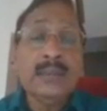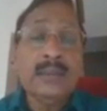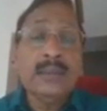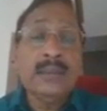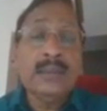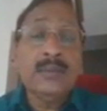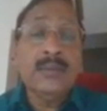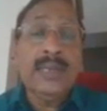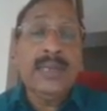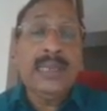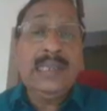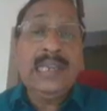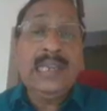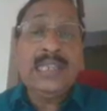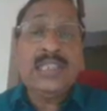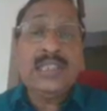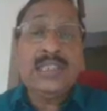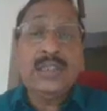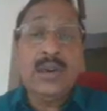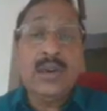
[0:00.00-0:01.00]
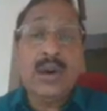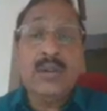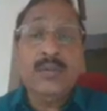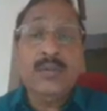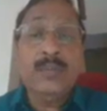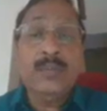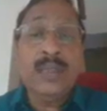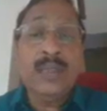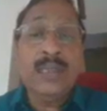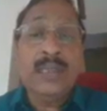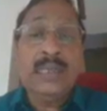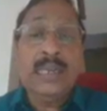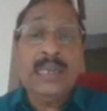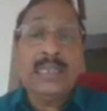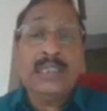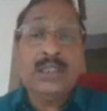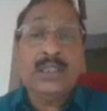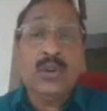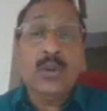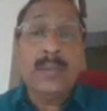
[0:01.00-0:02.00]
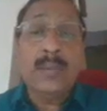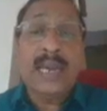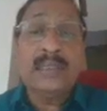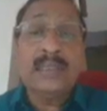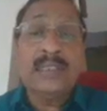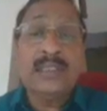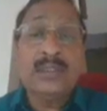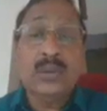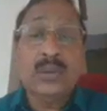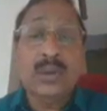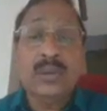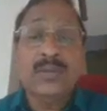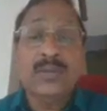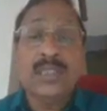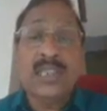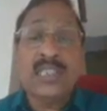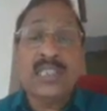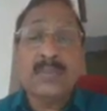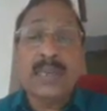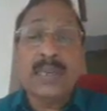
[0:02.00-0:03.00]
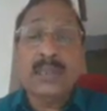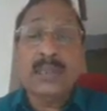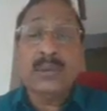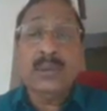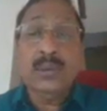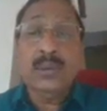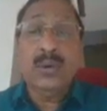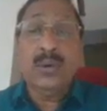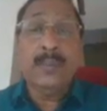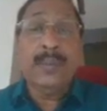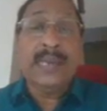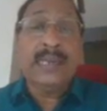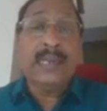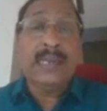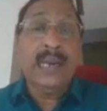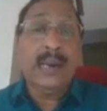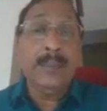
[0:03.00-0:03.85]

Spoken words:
variation of electromagnetic torque with respect to omega.